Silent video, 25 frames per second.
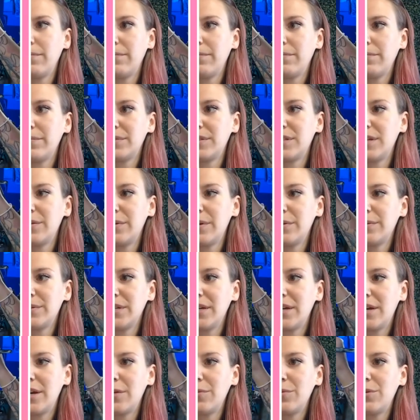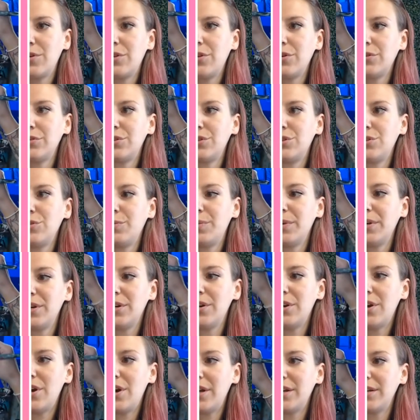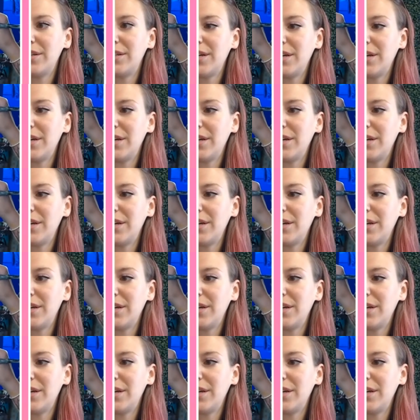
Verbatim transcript: Sometimes I come close to but not